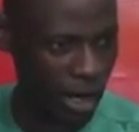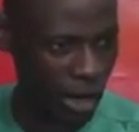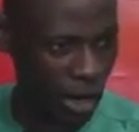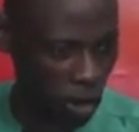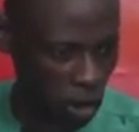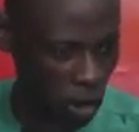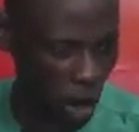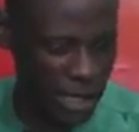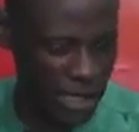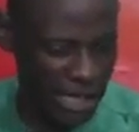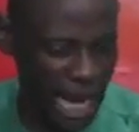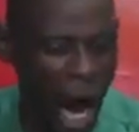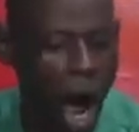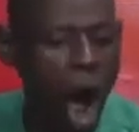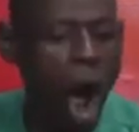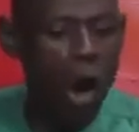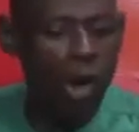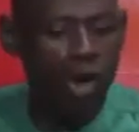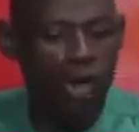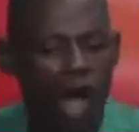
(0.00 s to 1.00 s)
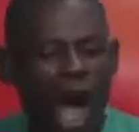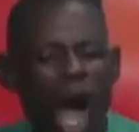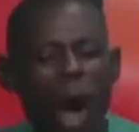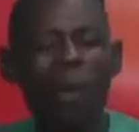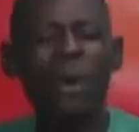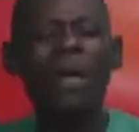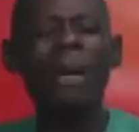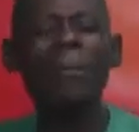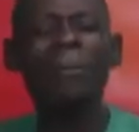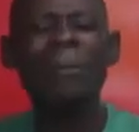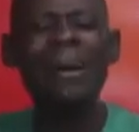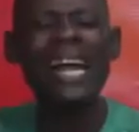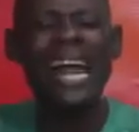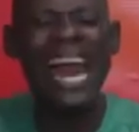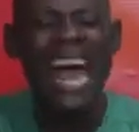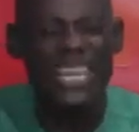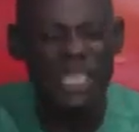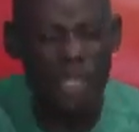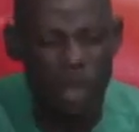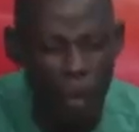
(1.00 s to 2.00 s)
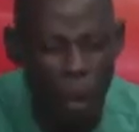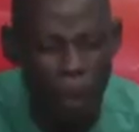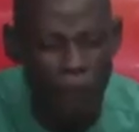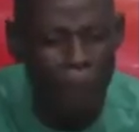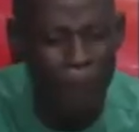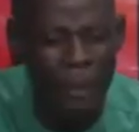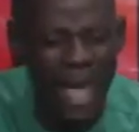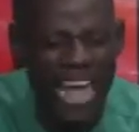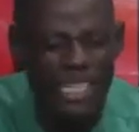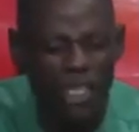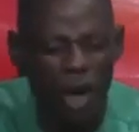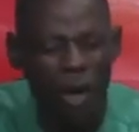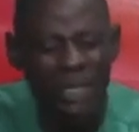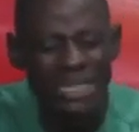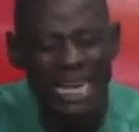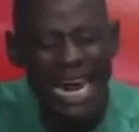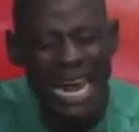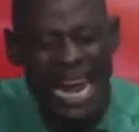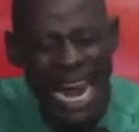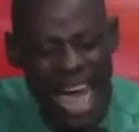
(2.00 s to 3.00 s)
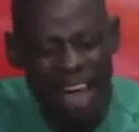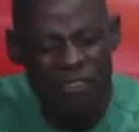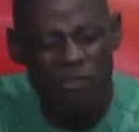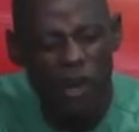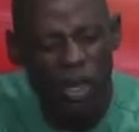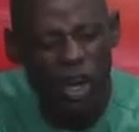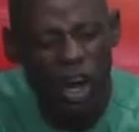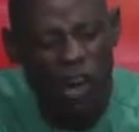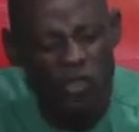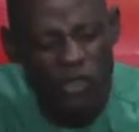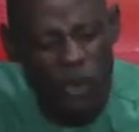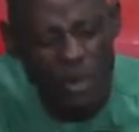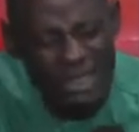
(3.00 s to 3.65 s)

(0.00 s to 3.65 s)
So you see that God will bless you based on the level of your